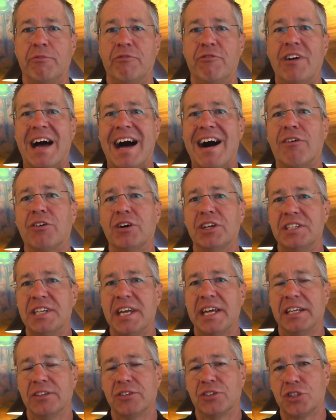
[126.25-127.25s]

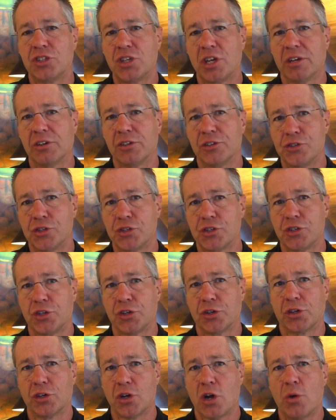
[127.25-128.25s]
validate the challenges
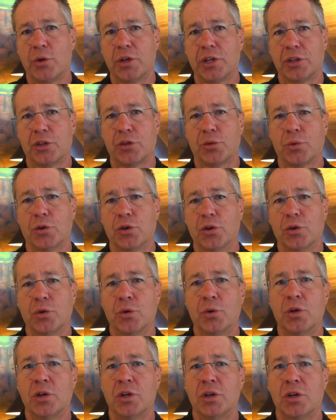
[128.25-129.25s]
they're going
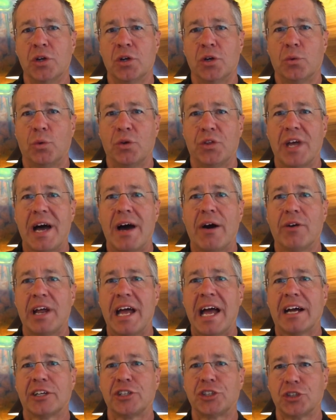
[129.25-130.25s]
through without
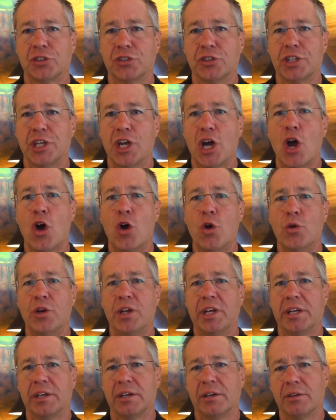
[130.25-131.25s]
actually
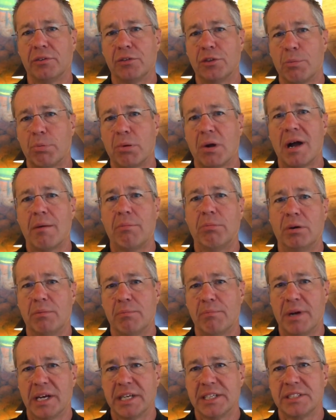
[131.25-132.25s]
owning the
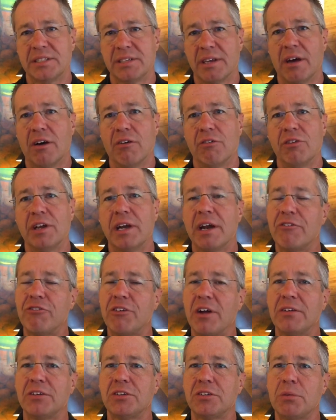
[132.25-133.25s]
problem myself? And I
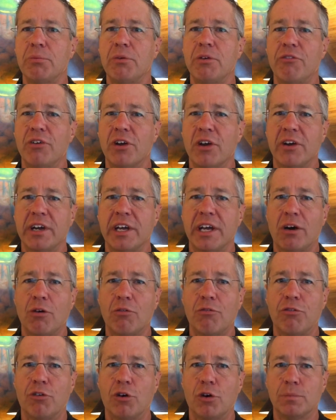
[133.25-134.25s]
found it to be very
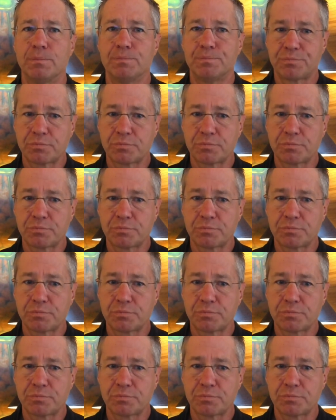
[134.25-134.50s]
helpful.